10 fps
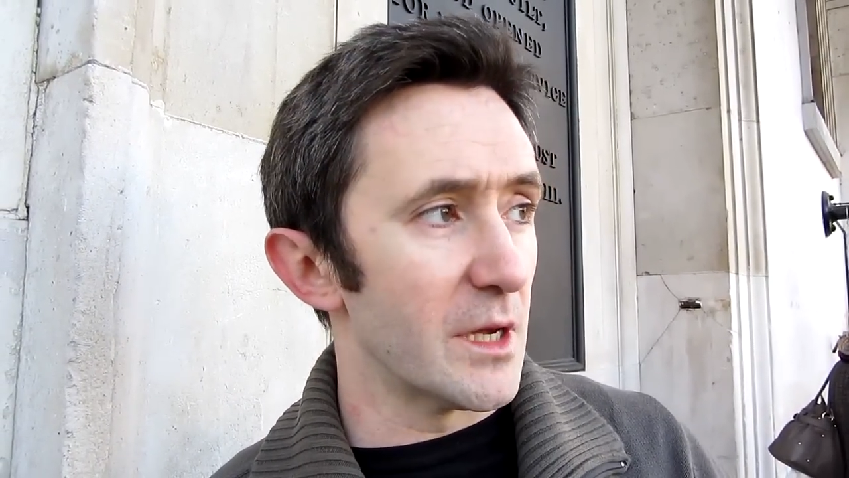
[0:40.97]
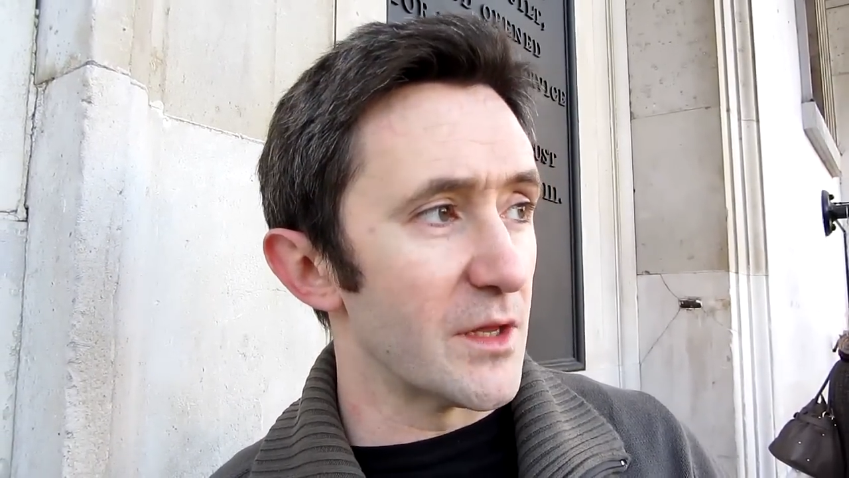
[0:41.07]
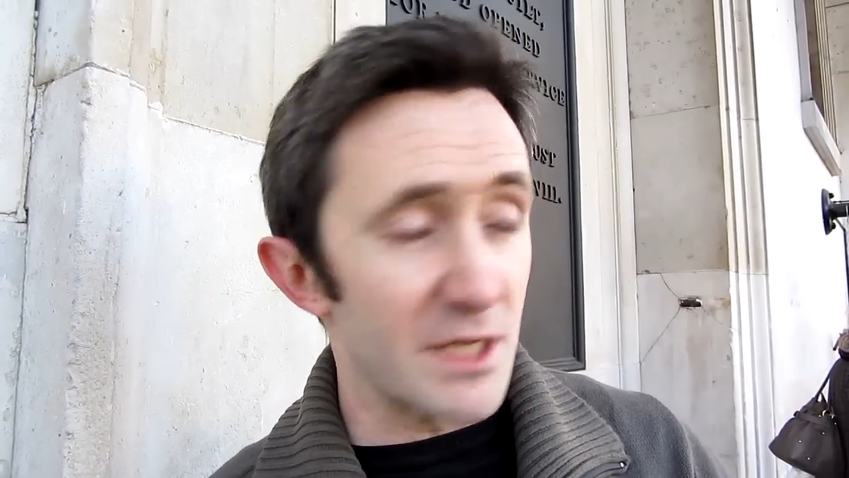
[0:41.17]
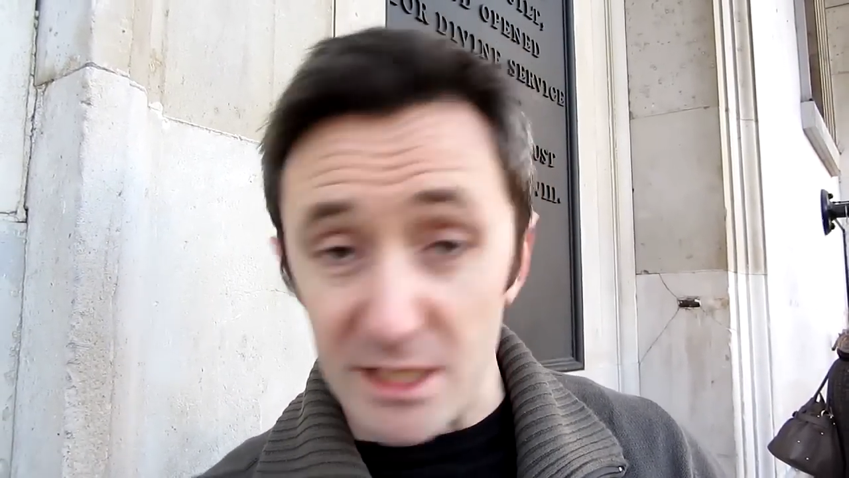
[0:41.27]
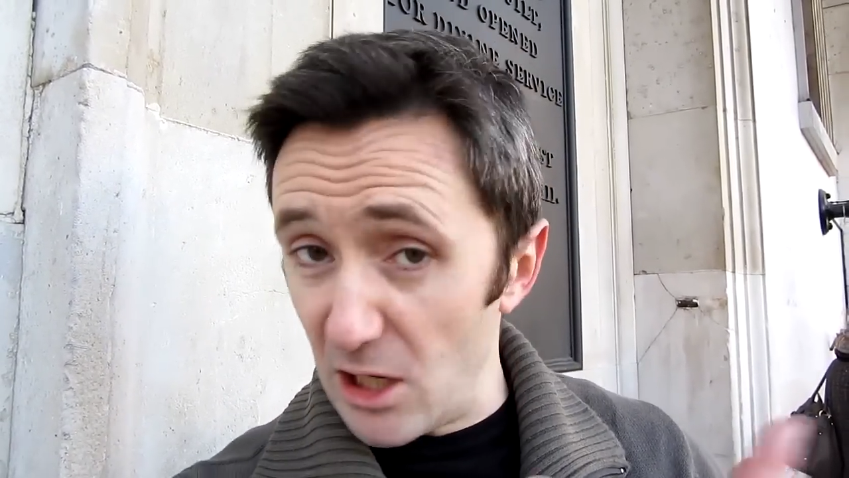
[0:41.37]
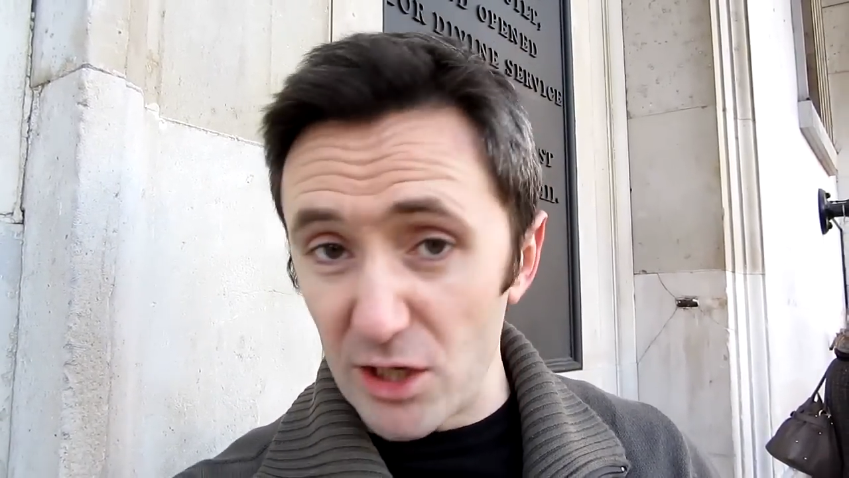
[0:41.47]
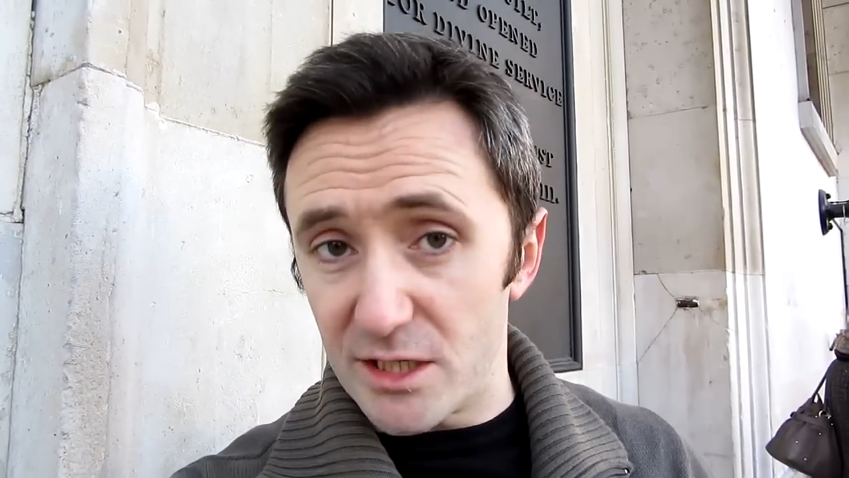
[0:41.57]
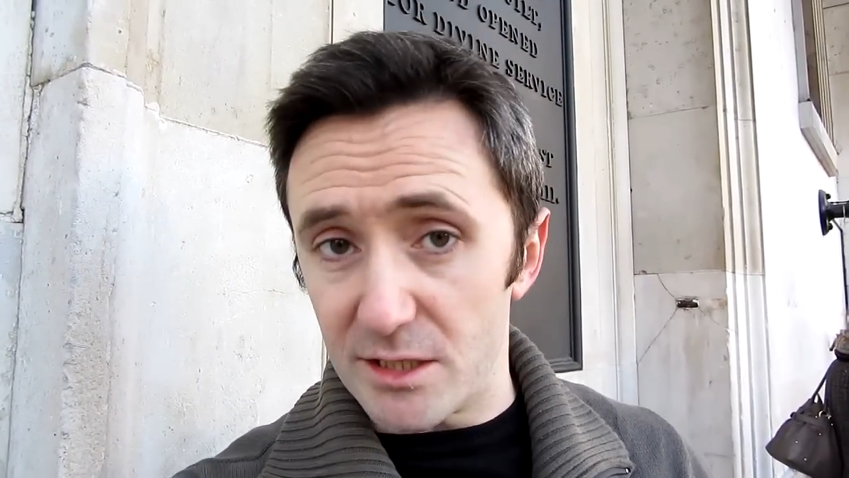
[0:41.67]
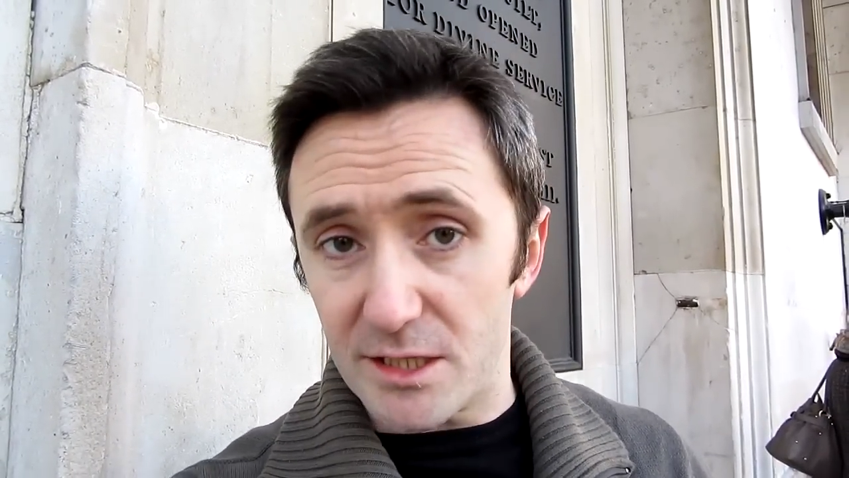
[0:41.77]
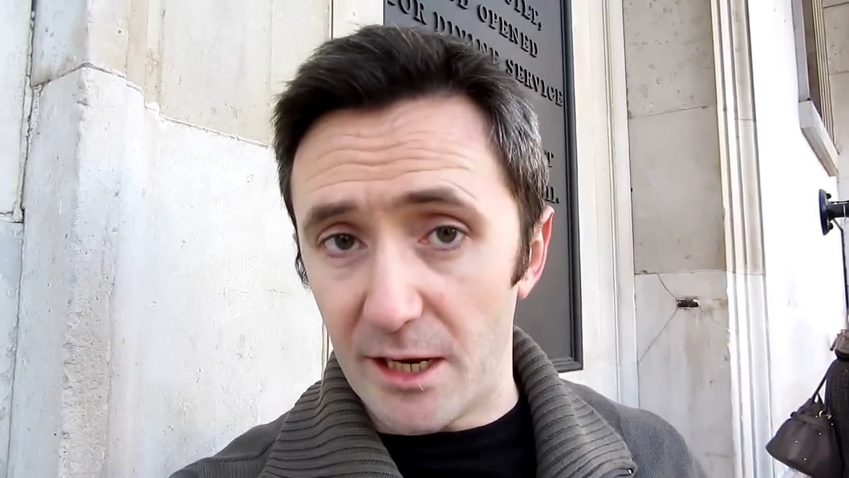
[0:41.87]
This is
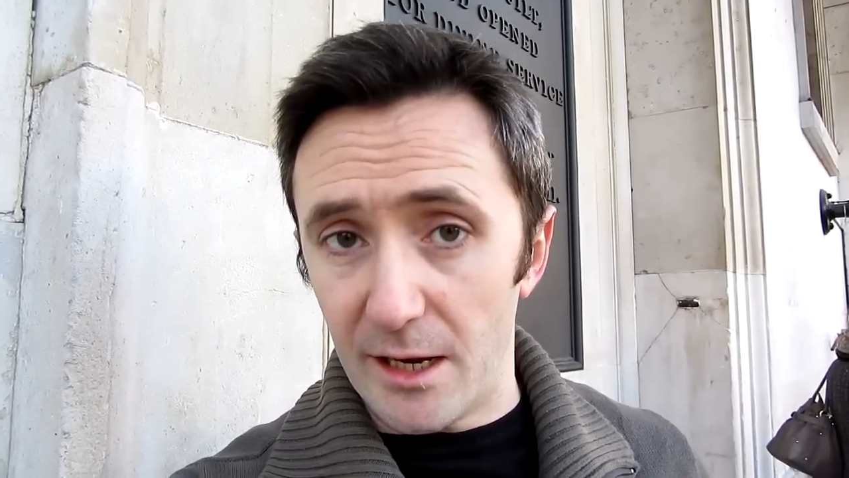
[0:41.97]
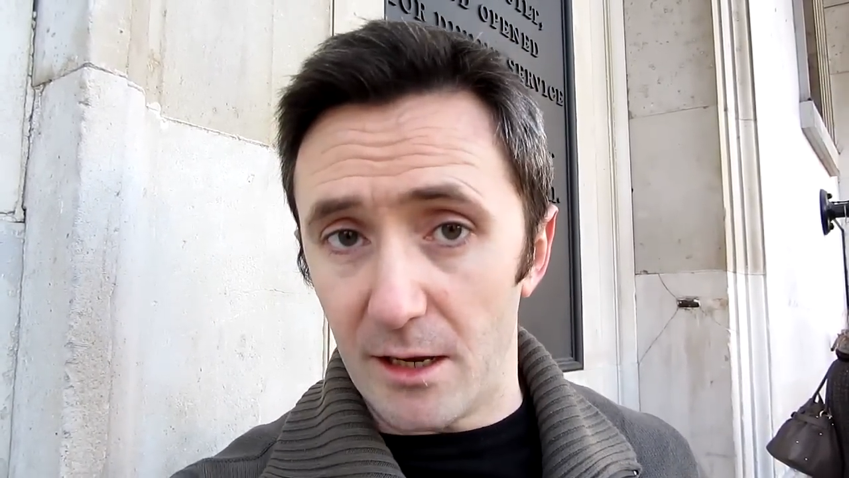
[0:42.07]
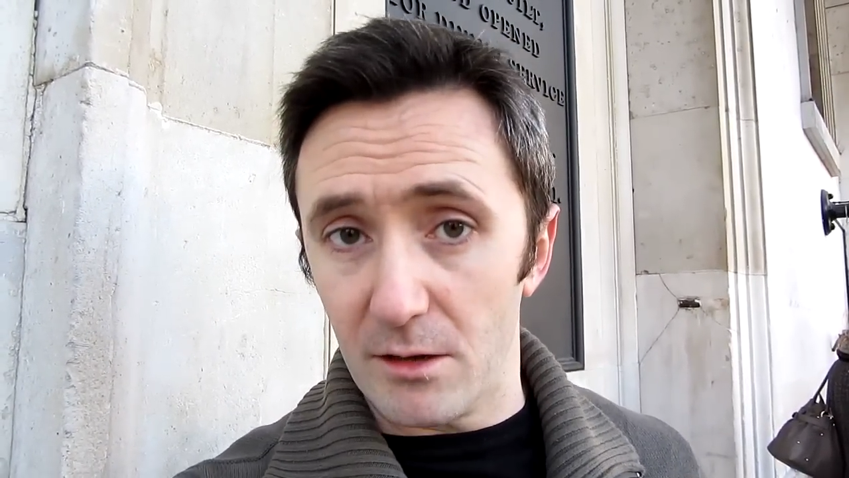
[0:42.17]
licensed here,